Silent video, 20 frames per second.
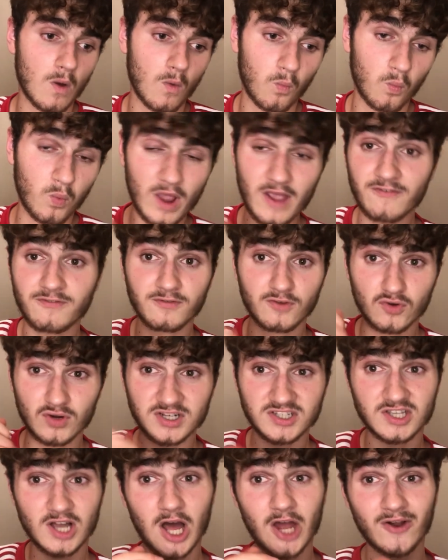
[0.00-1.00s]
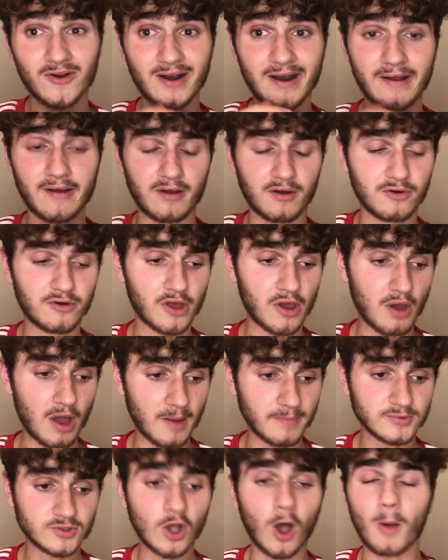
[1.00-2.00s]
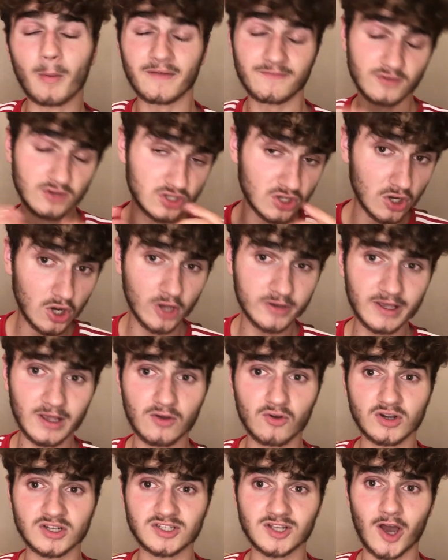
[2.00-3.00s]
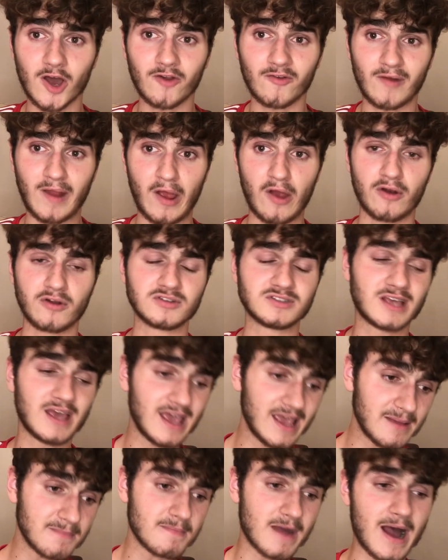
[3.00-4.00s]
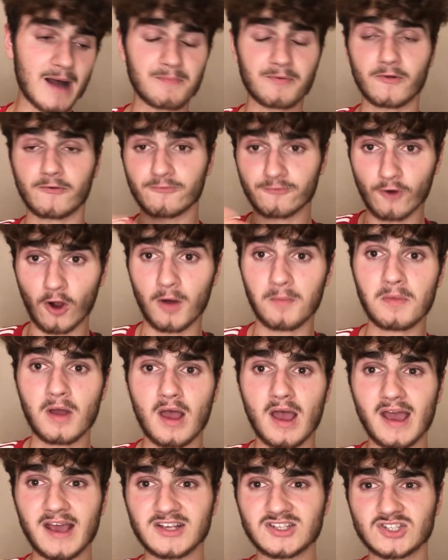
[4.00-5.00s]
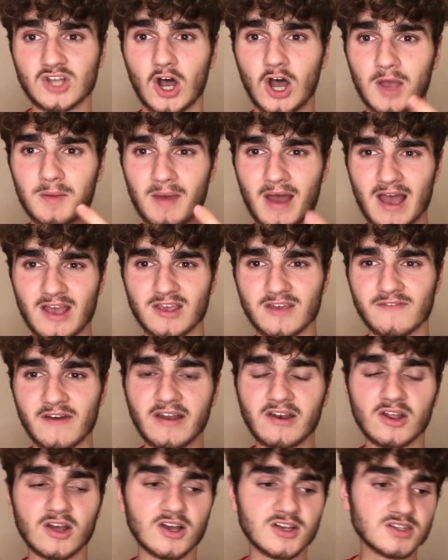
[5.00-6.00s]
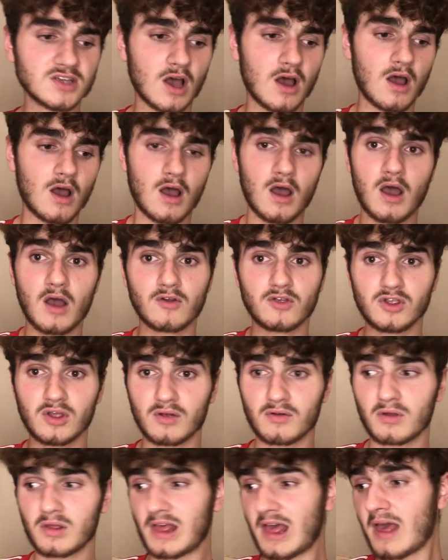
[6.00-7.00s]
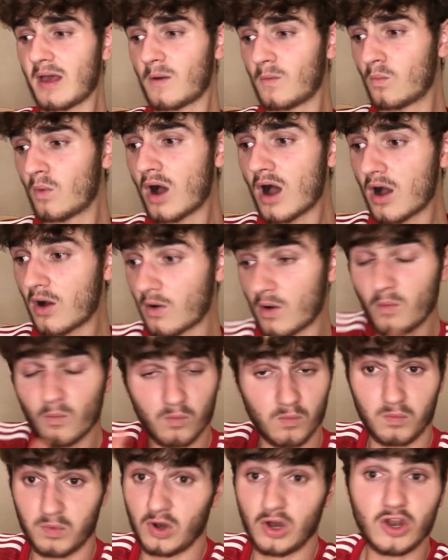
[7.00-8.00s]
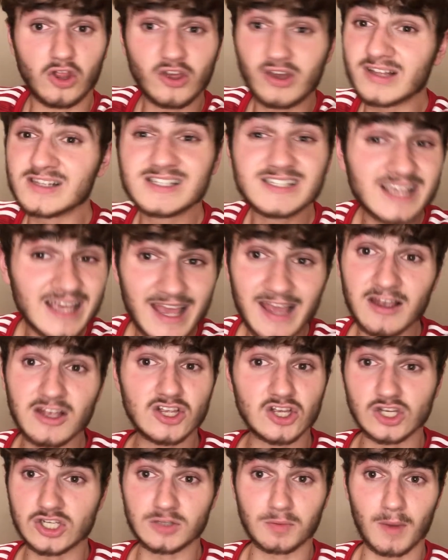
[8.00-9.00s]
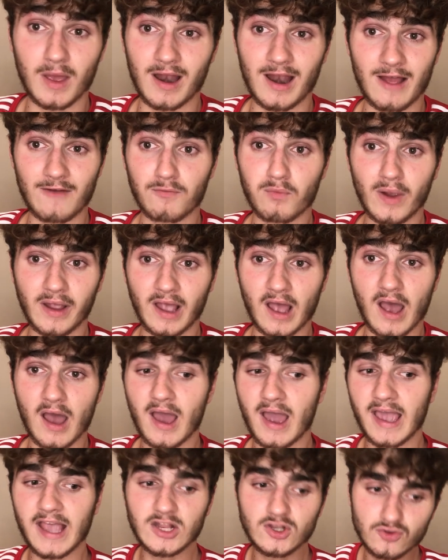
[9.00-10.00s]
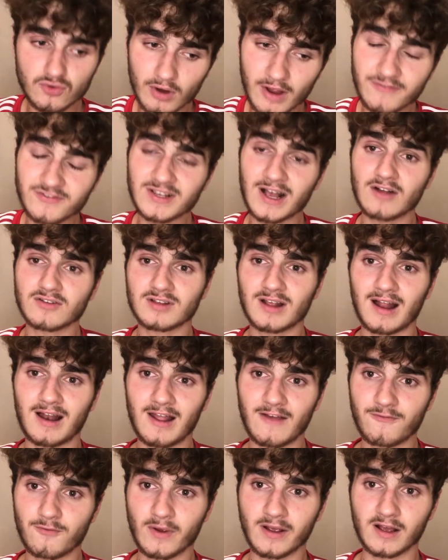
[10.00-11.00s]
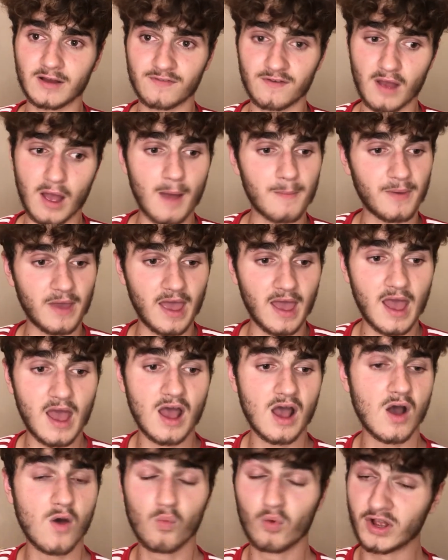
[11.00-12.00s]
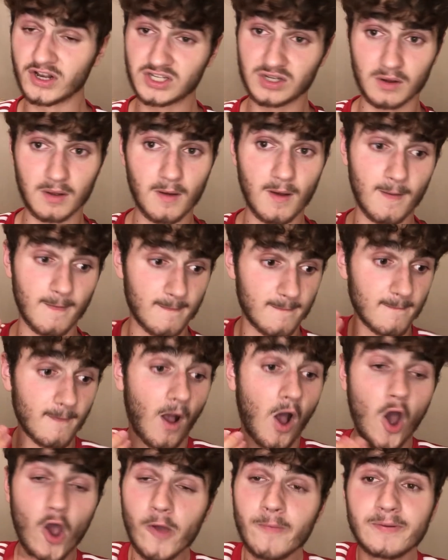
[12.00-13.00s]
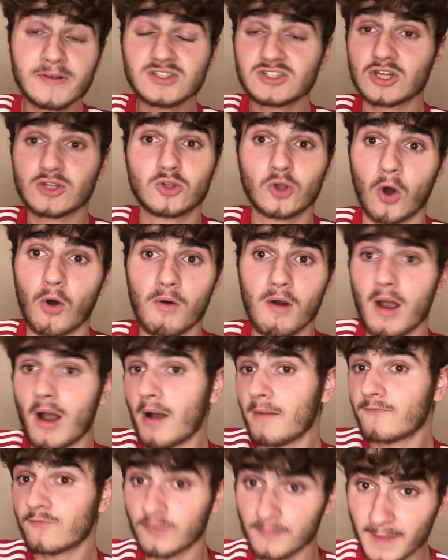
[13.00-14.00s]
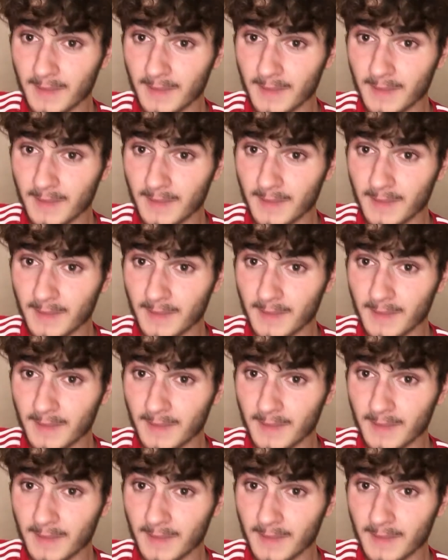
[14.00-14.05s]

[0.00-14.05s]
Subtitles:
with Cristiano Ronaldo up top, if you look at Cristiano Ronaldo's heat map from his time at Juventus, you can see he used to be a left winger. He drifts out to that left winger a bit, which opens the door up for